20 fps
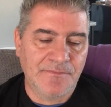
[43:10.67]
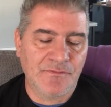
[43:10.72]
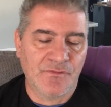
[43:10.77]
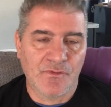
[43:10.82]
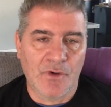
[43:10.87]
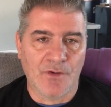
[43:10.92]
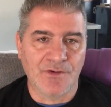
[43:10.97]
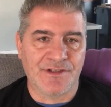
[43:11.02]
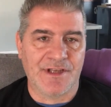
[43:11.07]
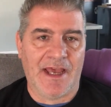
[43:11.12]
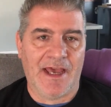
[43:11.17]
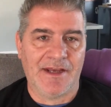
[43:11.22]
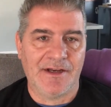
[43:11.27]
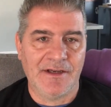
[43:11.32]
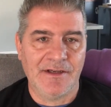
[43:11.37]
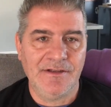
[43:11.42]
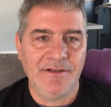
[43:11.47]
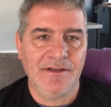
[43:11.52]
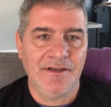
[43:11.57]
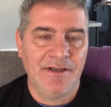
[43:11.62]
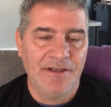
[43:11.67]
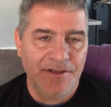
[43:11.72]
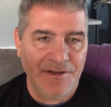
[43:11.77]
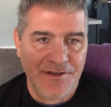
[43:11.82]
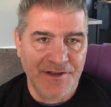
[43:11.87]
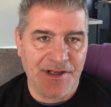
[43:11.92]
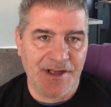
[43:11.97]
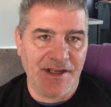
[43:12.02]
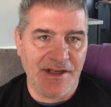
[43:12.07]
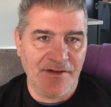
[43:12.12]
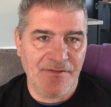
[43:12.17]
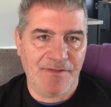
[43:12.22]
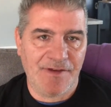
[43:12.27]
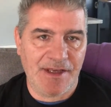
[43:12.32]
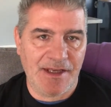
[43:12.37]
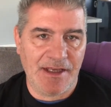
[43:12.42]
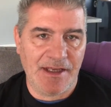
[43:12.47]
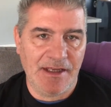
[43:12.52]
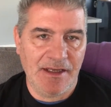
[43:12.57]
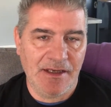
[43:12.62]
Rosanna
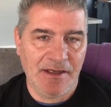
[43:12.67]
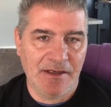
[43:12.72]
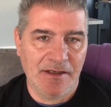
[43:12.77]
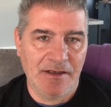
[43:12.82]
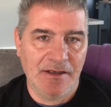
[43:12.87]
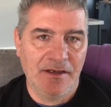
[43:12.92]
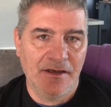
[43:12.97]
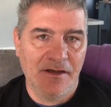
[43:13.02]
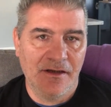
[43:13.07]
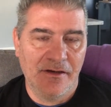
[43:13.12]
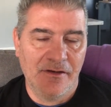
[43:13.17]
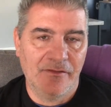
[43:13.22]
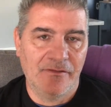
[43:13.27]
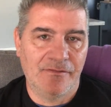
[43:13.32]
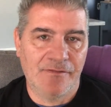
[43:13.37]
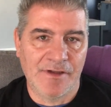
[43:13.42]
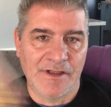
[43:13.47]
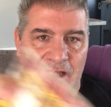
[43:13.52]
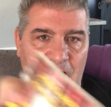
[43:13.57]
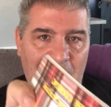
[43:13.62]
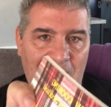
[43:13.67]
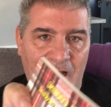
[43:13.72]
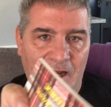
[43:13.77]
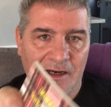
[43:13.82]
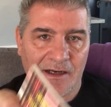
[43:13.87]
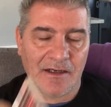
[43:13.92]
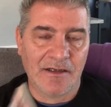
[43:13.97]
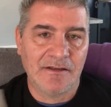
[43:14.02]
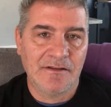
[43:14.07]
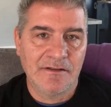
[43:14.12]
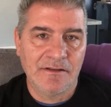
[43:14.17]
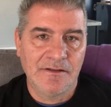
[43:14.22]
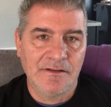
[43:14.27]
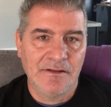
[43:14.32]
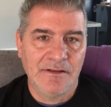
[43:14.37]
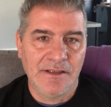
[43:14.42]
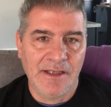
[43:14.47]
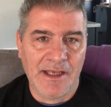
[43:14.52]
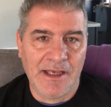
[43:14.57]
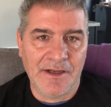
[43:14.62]
TV vlog.
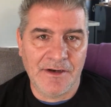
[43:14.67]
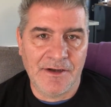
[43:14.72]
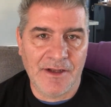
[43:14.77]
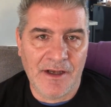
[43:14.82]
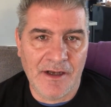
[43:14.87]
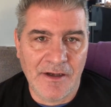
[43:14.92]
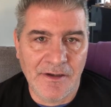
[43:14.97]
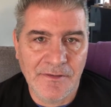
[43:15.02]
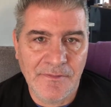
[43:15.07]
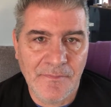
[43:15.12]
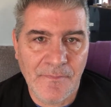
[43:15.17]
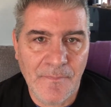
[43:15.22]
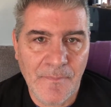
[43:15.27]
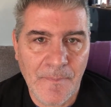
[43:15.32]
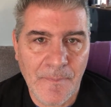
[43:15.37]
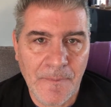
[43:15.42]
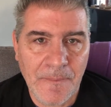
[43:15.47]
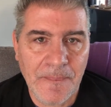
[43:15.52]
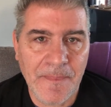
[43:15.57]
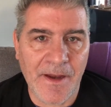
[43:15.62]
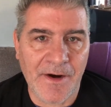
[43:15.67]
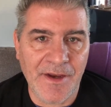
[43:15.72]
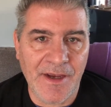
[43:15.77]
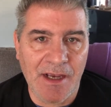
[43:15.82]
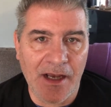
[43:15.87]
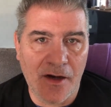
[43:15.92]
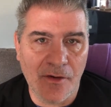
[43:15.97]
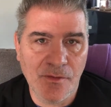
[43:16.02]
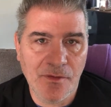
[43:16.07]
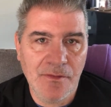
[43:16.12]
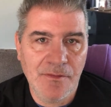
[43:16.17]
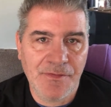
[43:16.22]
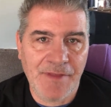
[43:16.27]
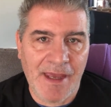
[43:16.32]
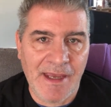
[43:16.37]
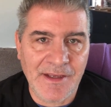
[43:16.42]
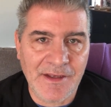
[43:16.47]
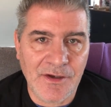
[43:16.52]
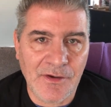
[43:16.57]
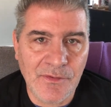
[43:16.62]
And there you go.
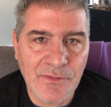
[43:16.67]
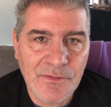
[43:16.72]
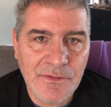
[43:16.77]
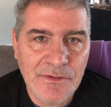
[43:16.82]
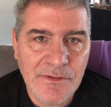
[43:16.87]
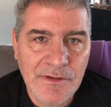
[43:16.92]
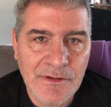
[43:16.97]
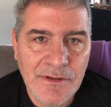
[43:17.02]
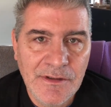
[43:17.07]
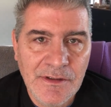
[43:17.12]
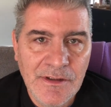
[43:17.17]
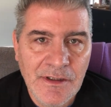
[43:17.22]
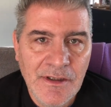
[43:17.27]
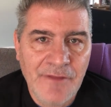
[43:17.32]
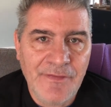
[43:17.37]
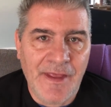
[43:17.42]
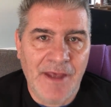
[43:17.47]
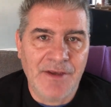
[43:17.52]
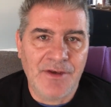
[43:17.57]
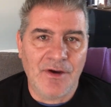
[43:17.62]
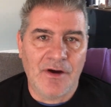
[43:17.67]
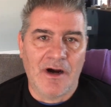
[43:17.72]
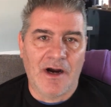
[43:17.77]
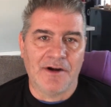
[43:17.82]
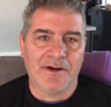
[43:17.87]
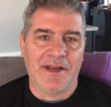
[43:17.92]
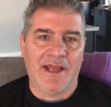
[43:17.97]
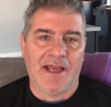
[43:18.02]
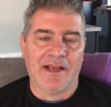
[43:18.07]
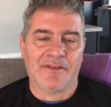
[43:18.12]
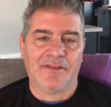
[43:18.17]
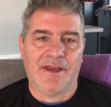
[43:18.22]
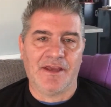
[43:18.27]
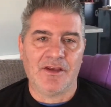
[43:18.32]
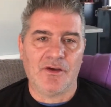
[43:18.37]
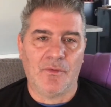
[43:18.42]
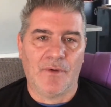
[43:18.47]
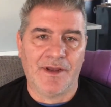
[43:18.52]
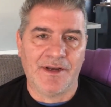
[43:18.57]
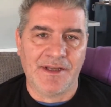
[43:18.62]
Thank you. Thank you, Hardnack. Thank you,
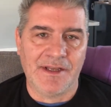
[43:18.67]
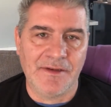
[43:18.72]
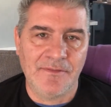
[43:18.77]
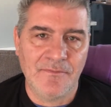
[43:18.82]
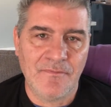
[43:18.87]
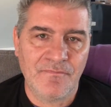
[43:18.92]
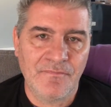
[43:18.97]
Wendy.